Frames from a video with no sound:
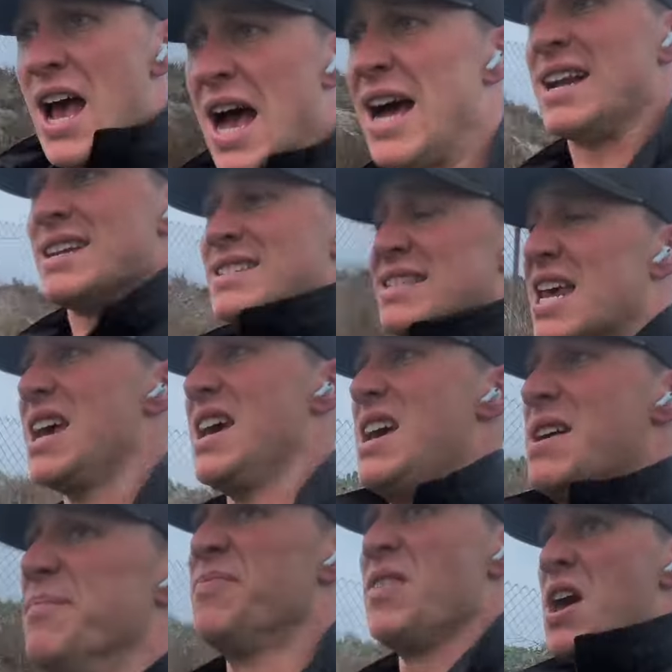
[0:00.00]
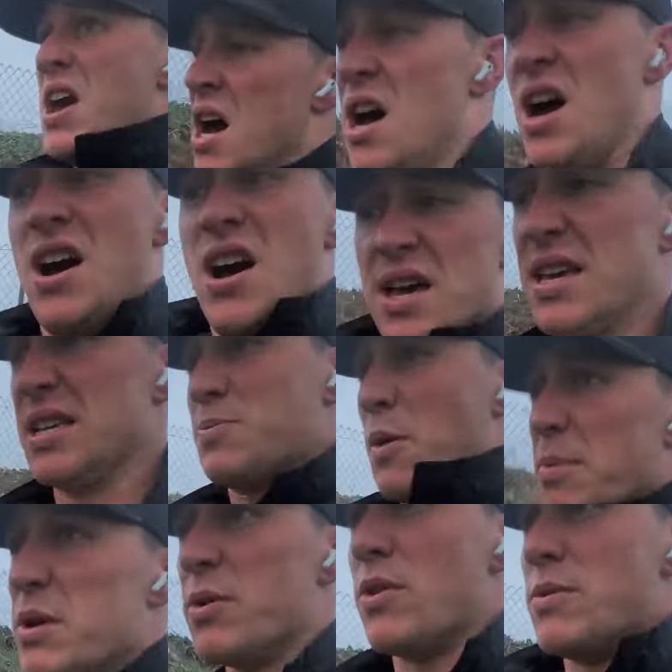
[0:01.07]
And it's
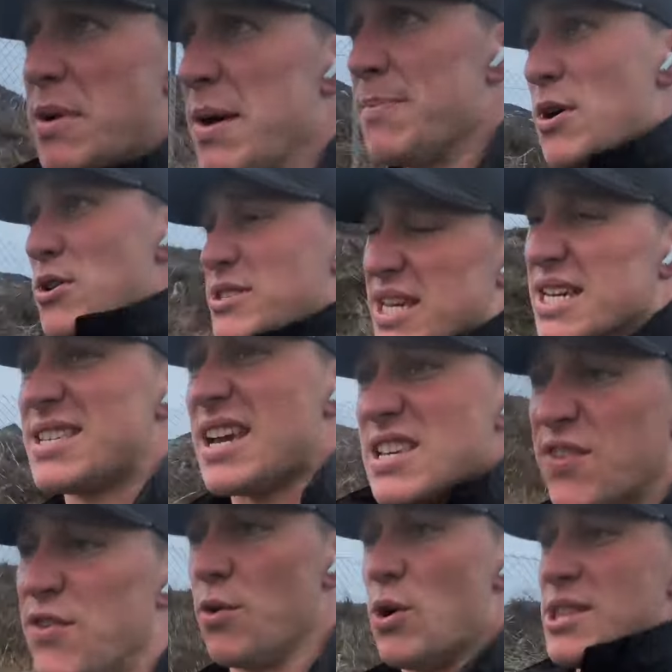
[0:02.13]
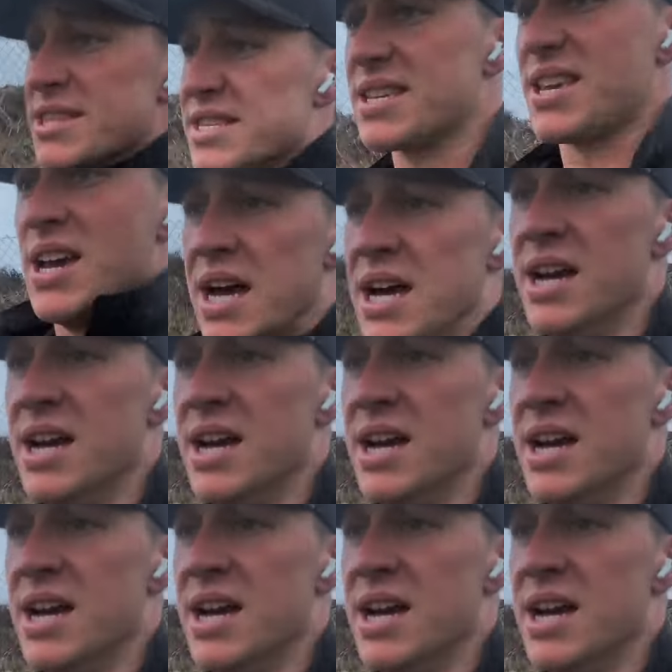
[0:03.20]
probably one of my most successful ones